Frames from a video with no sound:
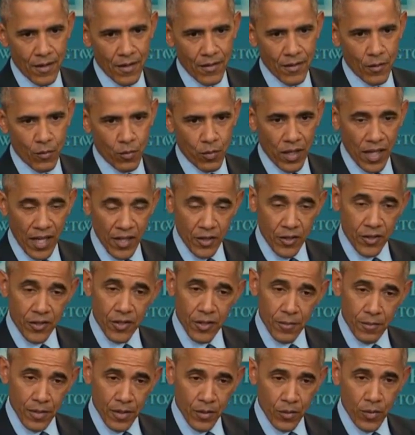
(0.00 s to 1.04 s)
The
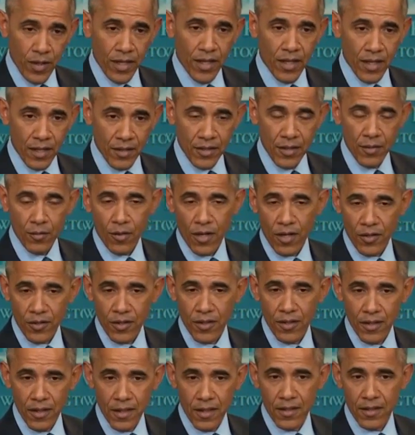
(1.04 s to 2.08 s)
relationship between us and
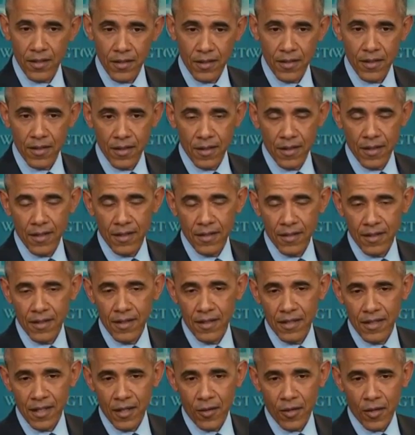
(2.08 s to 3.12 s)
Russia has
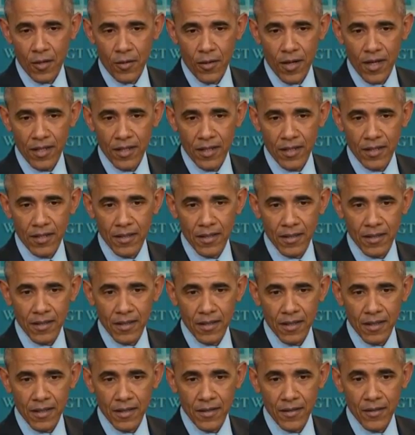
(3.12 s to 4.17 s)
deteriorated,
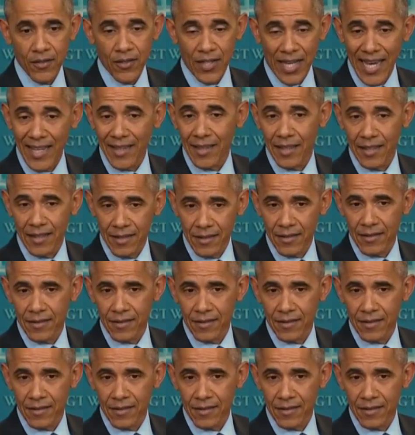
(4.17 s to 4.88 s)
sadly,